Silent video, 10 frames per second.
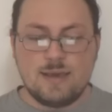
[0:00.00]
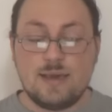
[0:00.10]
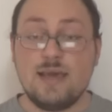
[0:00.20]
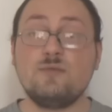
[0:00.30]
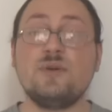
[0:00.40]

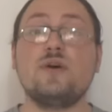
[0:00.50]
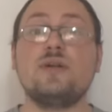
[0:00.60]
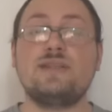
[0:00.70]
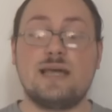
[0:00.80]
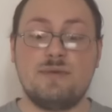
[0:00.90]
And with all
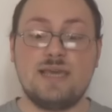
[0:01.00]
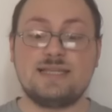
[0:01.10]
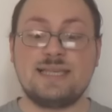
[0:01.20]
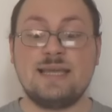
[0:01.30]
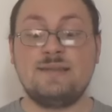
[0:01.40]
of that being
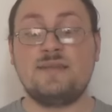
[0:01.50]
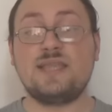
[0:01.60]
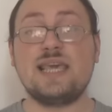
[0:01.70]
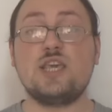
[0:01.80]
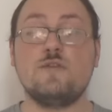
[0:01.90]
said,
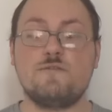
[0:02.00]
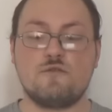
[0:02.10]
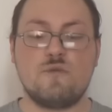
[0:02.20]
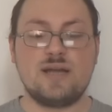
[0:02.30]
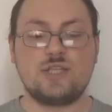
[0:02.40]
thank you for
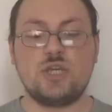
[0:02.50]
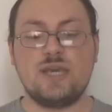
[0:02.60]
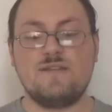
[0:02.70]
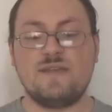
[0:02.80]
watching,